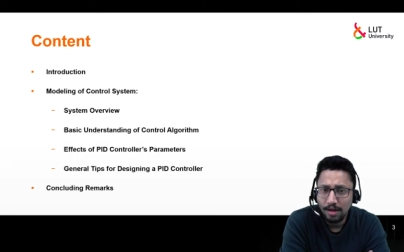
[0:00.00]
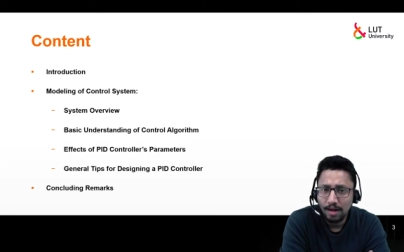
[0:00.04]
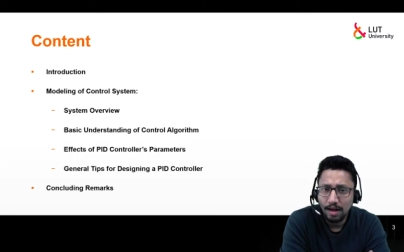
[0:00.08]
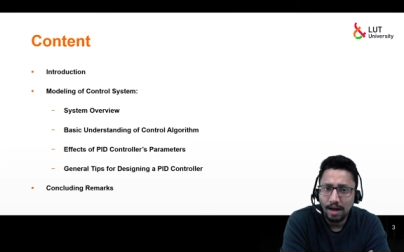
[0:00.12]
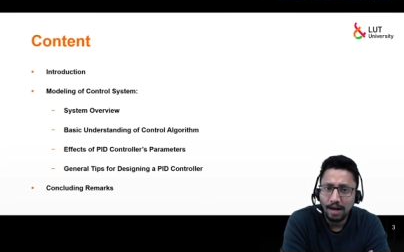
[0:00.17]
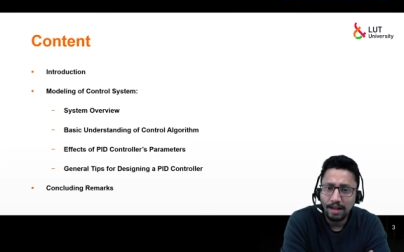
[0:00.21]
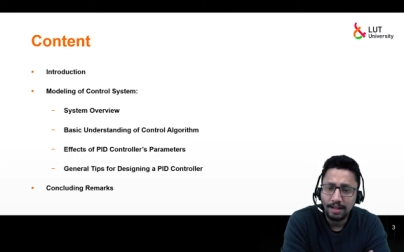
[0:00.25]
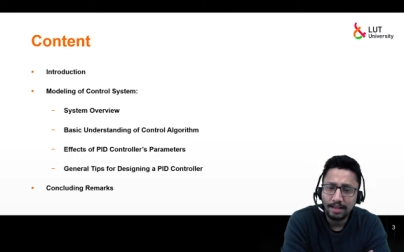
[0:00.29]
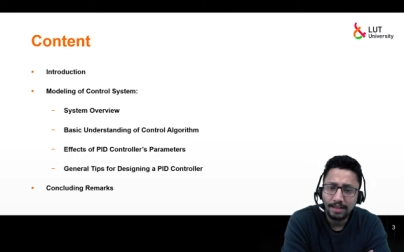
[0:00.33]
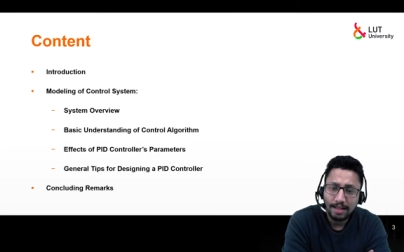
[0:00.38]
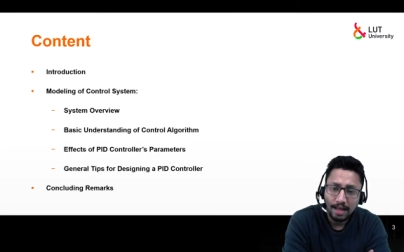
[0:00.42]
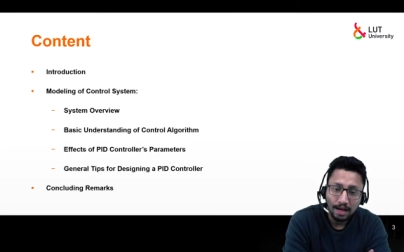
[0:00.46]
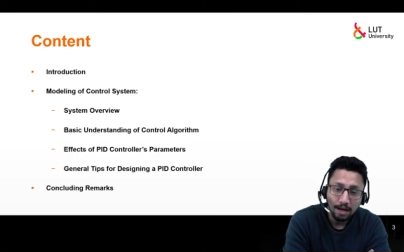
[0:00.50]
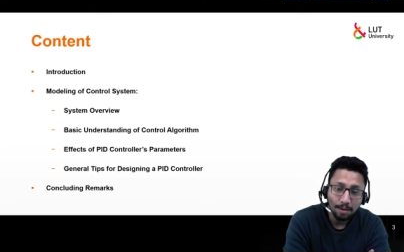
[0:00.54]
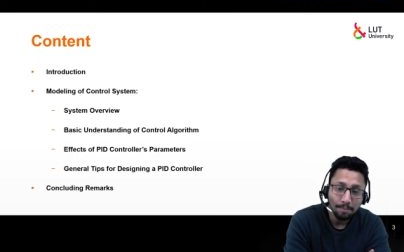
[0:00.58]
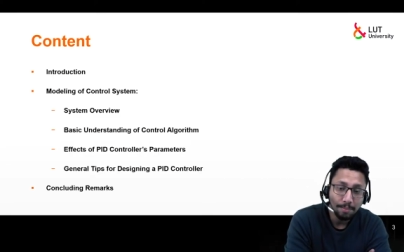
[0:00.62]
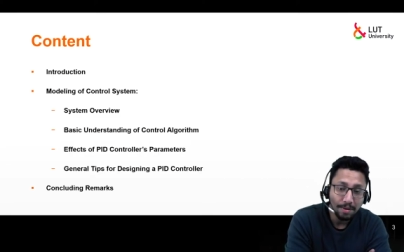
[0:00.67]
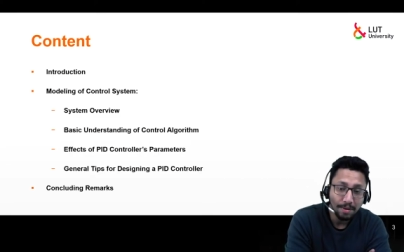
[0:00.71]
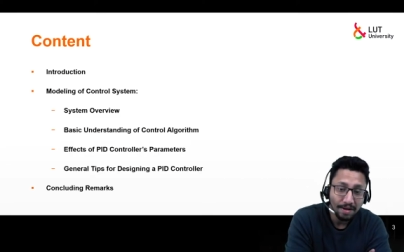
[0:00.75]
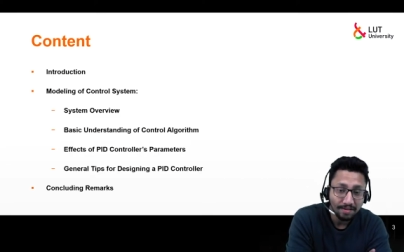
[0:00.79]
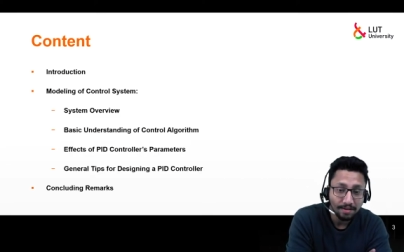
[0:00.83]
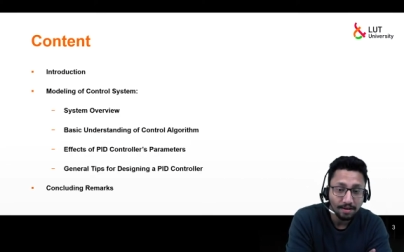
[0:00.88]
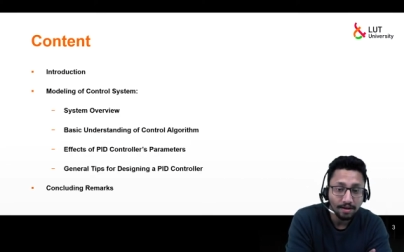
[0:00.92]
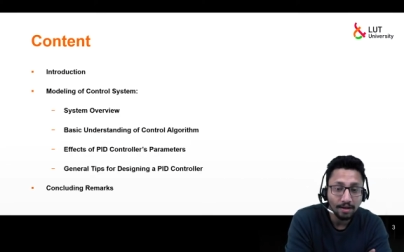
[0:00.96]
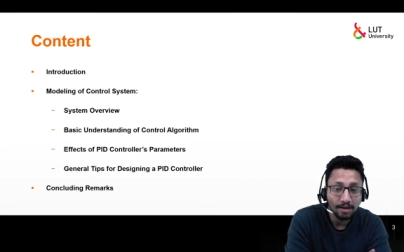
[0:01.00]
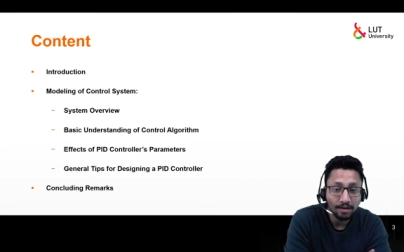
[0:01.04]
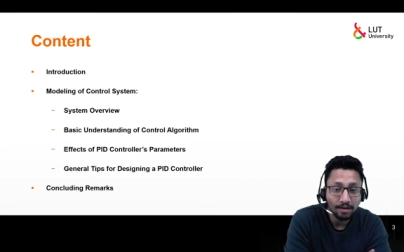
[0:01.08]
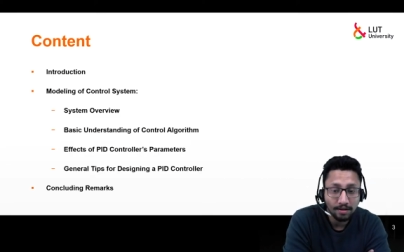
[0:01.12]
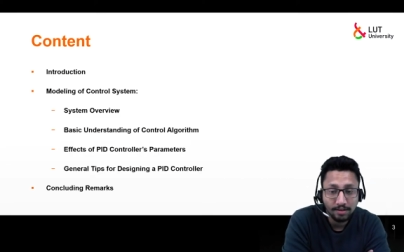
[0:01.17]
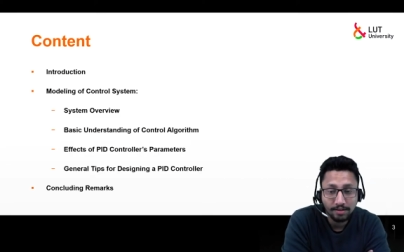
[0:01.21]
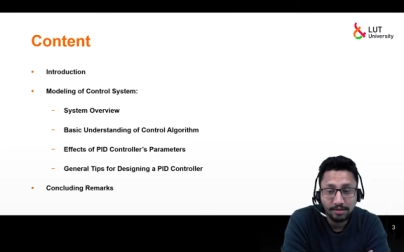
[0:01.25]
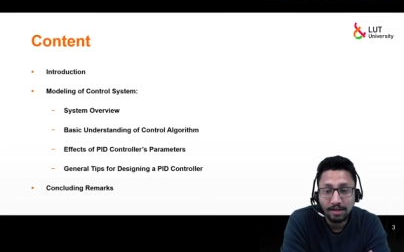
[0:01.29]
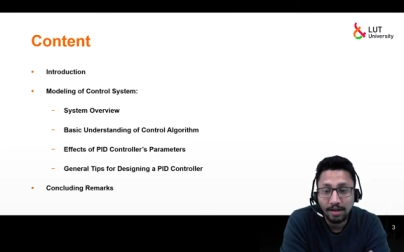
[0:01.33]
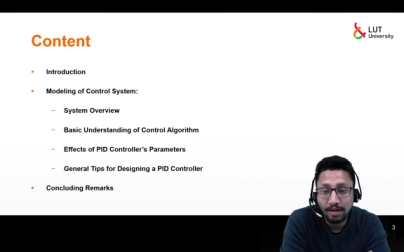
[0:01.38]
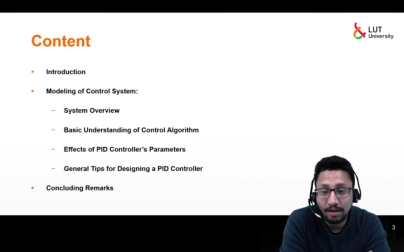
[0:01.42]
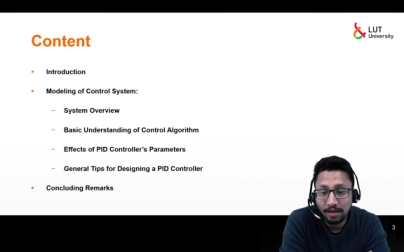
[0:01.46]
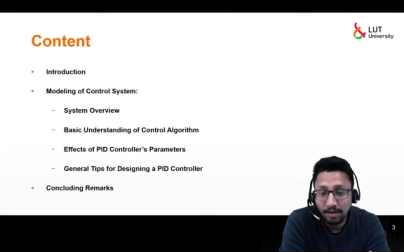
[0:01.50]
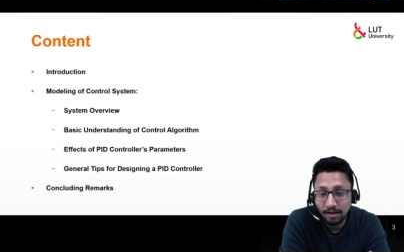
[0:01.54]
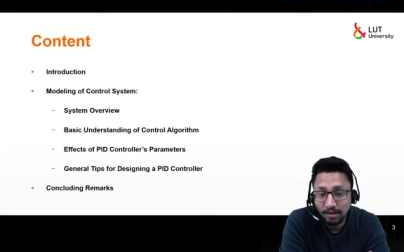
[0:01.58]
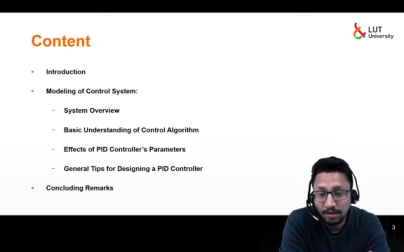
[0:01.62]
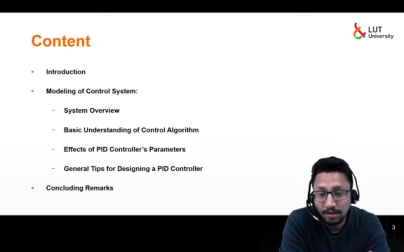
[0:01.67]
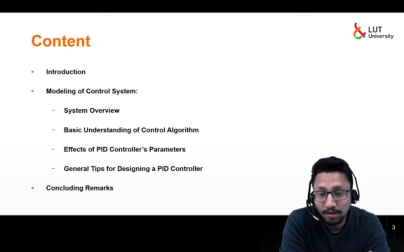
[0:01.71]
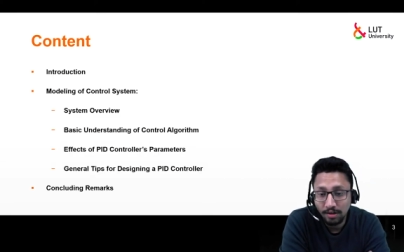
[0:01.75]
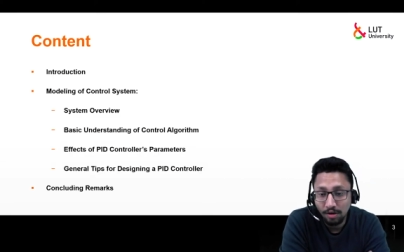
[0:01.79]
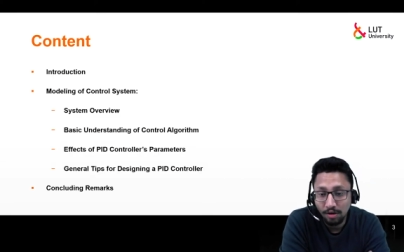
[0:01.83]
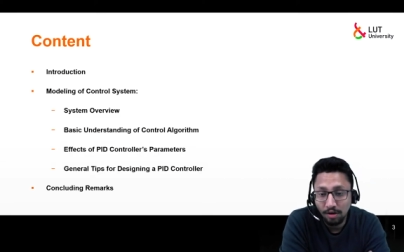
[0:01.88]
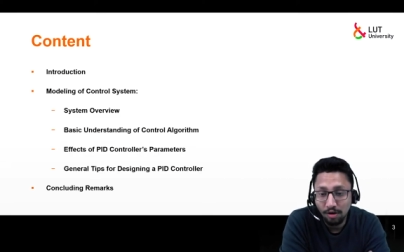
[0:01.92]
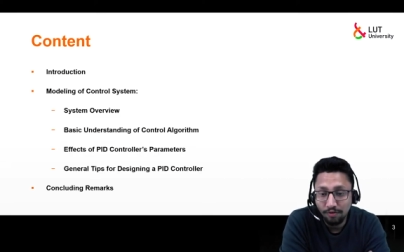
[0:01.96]
and then a basic
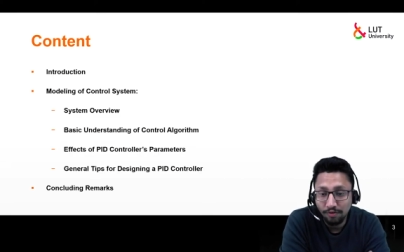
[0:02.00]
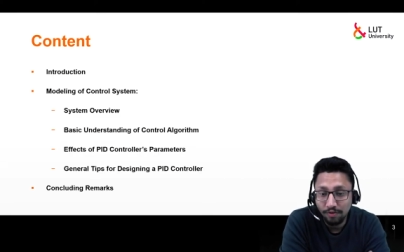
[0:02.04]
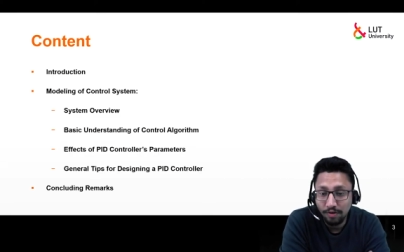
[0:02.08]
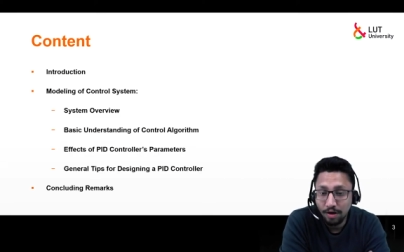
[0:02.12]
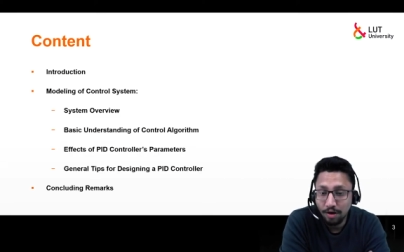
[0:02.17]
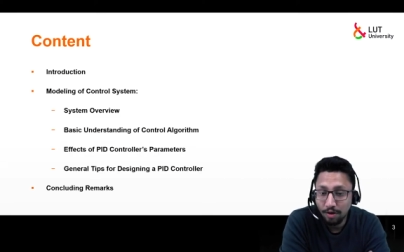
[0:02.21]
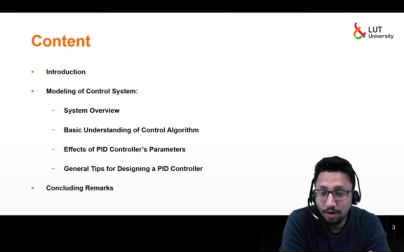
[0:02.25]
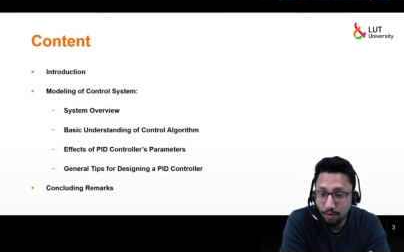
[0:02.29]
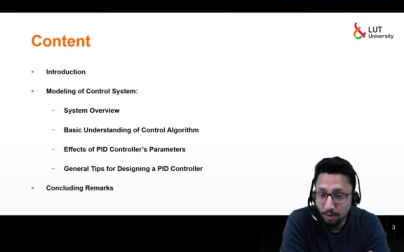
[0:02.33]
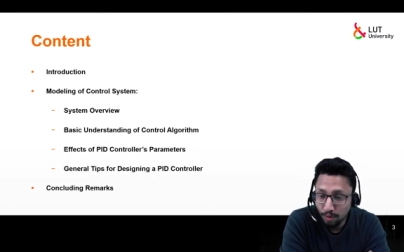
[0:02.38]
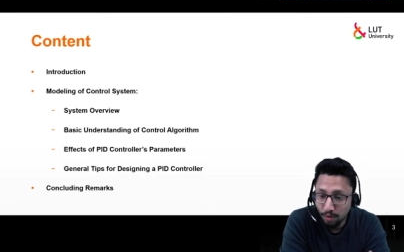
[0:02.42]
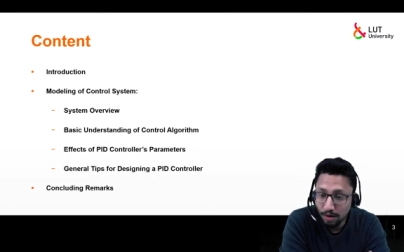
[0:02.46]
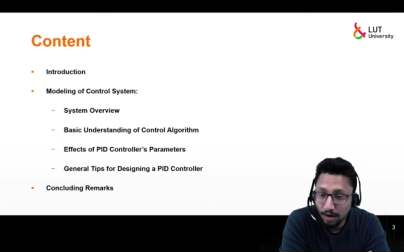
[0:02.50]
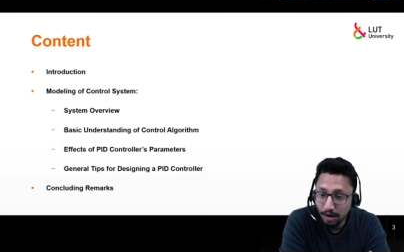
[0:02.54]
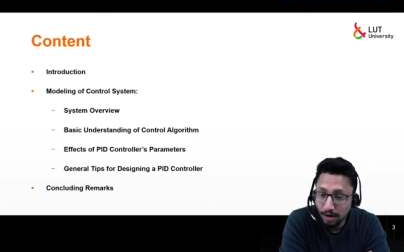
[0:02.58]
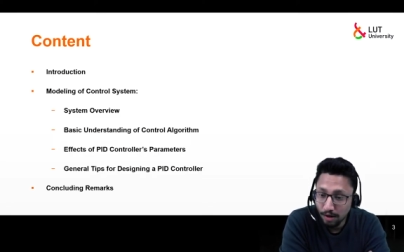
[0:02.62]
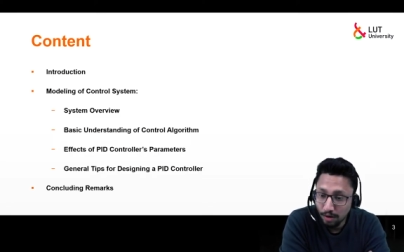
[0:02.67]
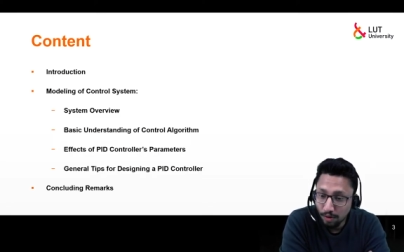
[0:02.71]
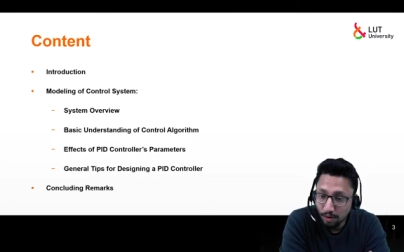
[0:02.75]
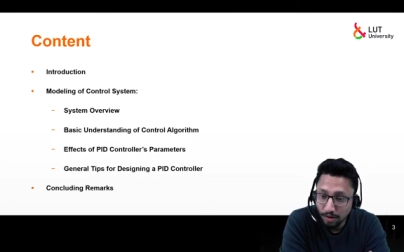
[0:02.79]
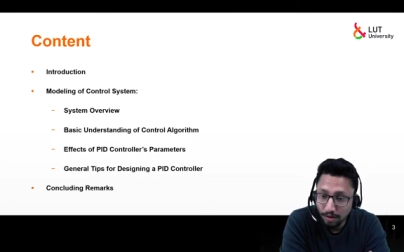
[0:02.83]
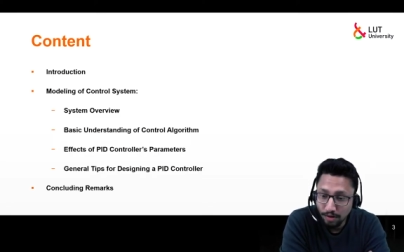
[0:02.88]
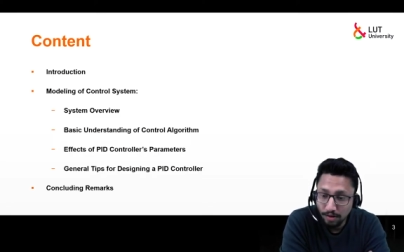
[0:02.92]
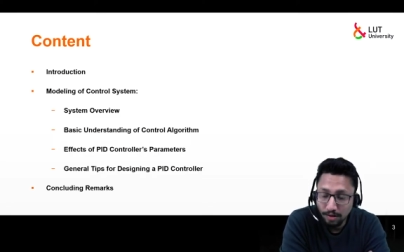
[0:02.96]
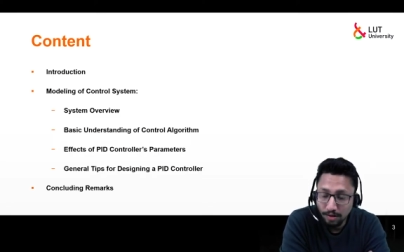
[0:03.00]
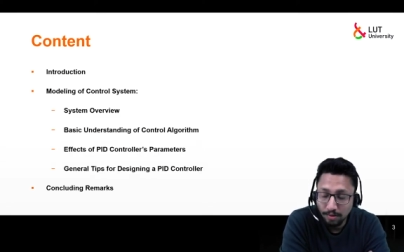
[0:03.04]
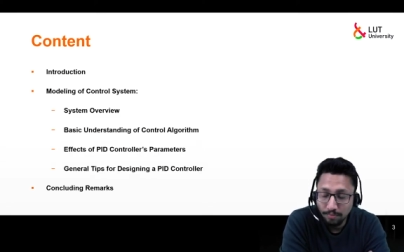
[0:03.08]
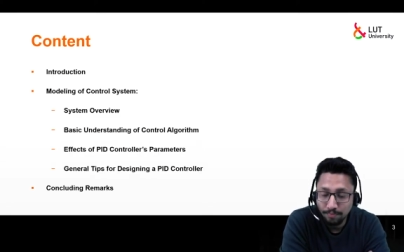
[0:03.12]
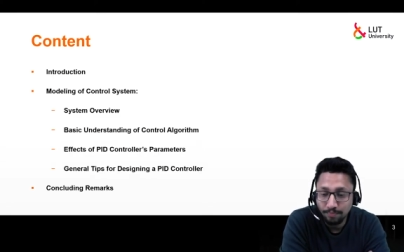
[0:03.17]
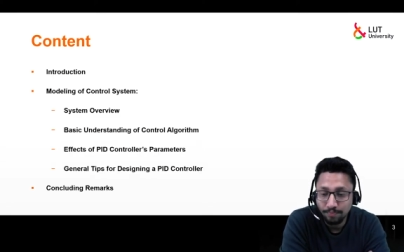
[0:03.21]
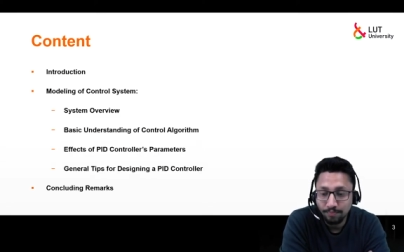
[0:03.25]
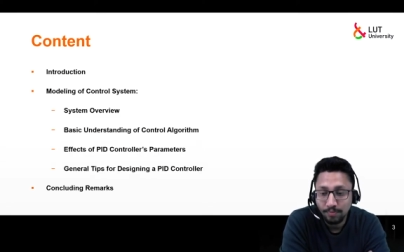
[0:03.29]
understanding of control algorithm.